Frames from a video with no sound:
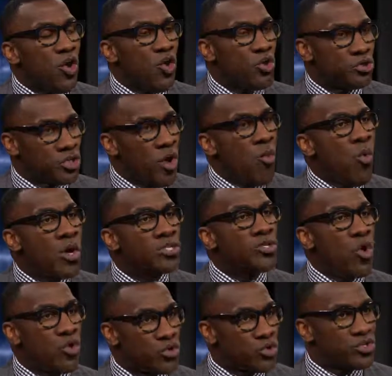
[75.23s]
Someone's
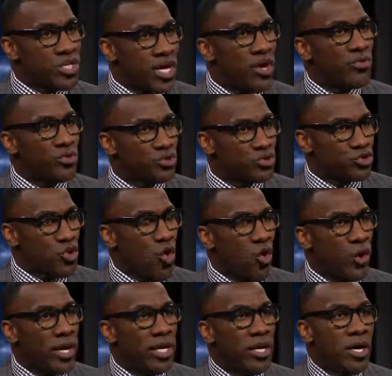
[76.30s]
going to tell the
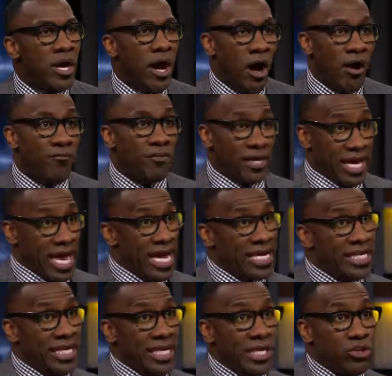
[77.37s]
story of
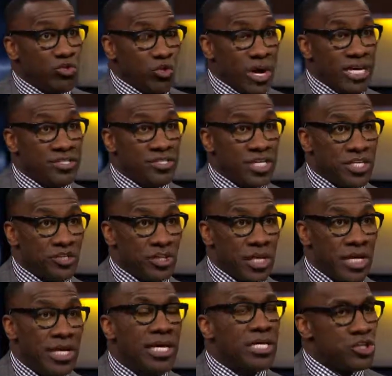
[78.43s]
KD
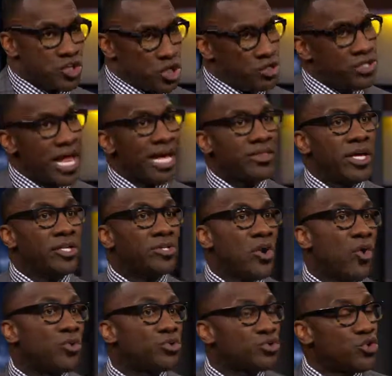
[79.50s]
transitioning, just like they
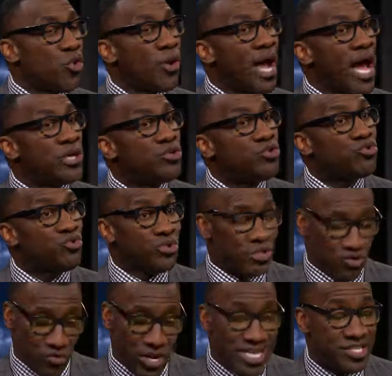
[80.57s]
told a story how you
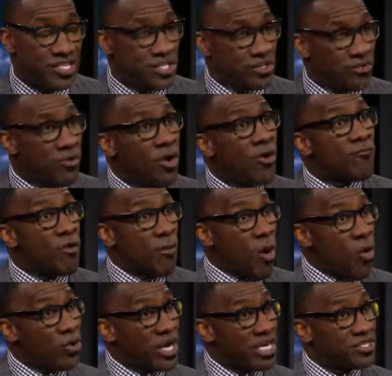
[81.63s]
transition from
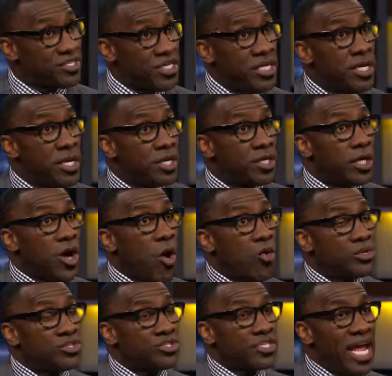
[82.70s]
OKC to
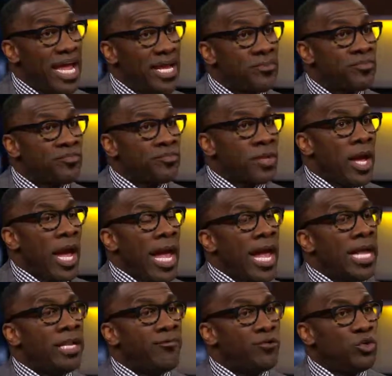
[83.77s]
Golden State.
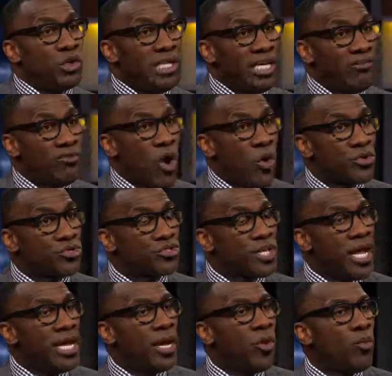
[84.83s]
And if you leave Golden
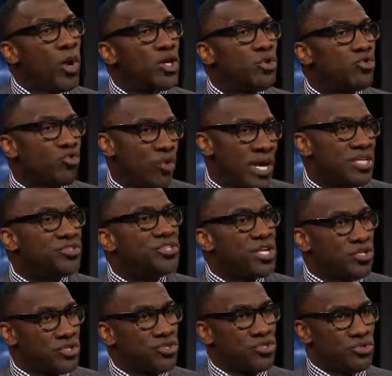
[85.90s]
State and where you
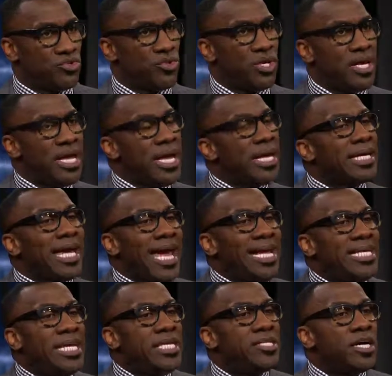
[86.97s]
transition to.
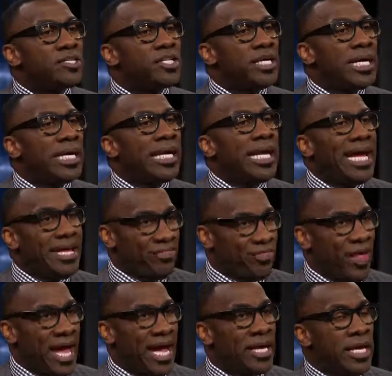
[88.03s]
KD doesn't get
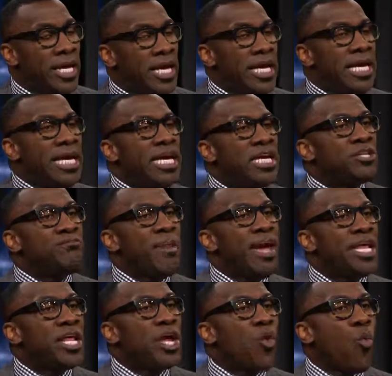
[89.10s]
that. He's
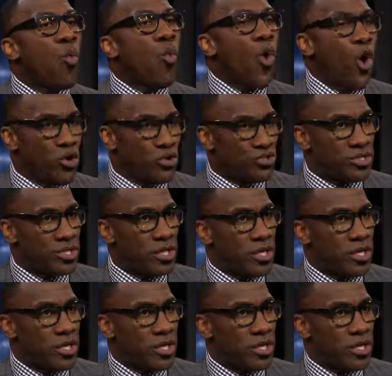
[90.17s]
made it worse.